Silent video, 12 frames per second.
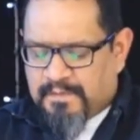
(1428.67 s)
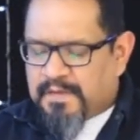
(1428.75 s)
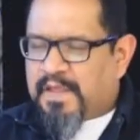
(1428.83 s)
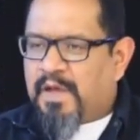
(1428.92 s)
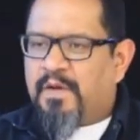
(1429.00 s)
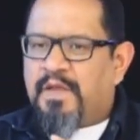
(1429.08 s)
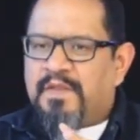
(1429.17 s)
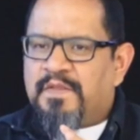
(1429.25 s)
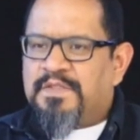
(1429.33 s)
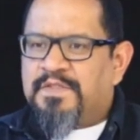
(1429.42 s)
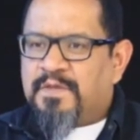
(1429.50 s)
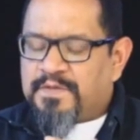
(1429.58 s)
Now,
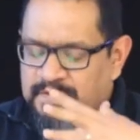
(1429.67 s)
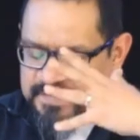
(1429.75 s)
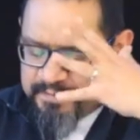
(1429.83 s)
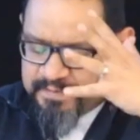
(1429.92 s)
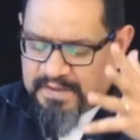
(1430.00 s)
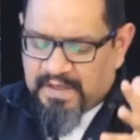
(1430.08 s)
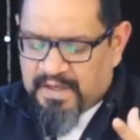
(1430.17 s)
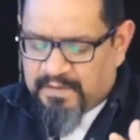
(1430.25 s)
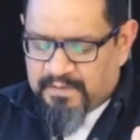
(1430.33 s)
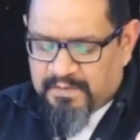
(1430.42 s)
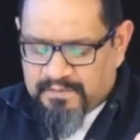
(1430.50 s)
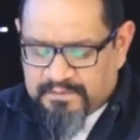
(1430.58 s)
there's also something I
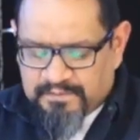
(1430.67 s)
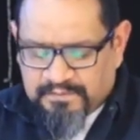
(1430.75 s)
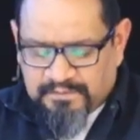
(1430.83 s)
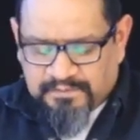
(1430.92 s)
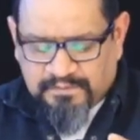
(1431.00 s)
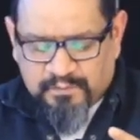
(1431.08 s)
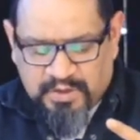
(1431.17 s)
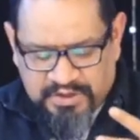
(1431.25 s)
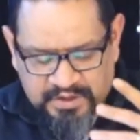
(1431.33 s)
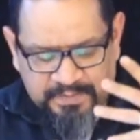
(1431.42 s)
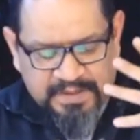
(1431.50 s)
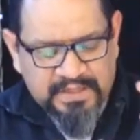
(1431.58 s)
want
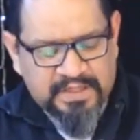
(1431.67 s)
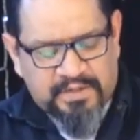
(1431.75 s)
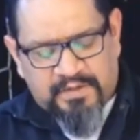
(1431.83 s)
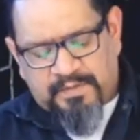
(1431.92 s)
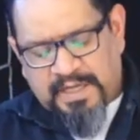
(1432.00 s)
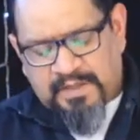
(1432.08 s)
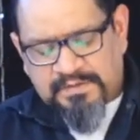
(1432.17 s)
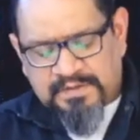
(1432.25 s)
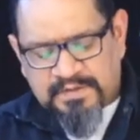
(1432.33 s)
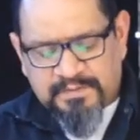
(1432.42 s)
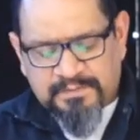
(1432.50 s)
you to be clear about.